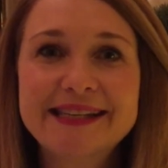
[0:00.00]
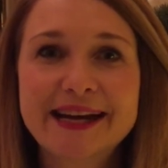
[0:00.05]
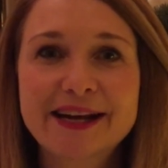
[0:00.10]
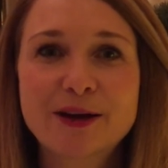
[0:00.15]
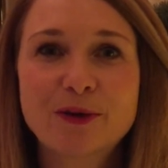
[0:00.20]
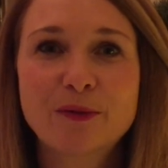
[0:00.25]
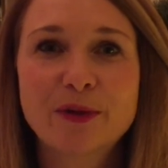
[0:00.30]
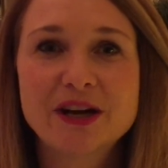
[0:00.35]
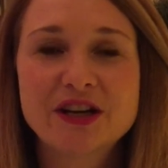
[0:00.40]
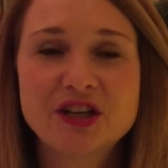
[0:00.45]

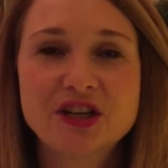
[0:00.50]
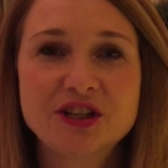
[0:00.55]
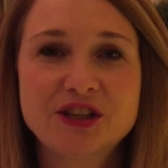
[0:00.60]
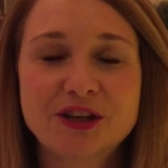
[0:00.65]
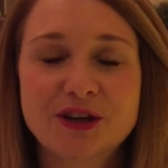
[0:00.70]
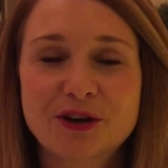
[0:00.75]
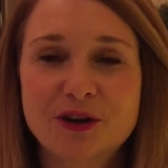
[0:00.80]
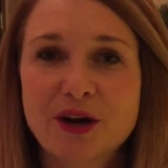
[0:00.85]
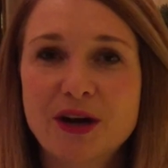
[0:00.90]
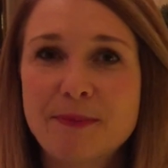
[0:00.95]
decorations
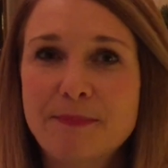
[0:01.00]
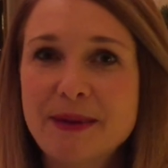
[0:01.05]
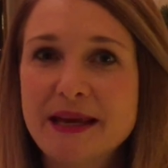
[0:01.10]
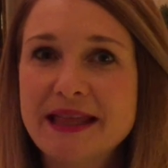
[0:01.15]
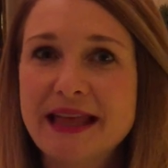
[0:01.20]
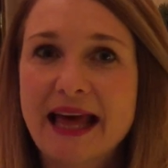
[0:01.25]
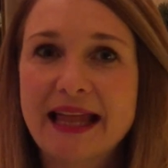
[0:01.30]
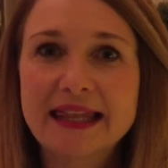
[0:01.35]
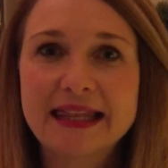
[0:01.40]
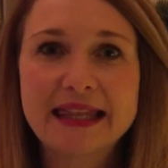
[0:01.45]
that are gonna
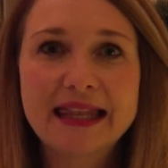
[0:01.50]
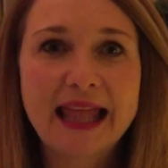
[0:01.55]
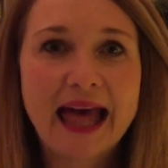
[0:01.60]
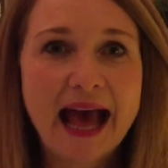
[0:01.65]
be that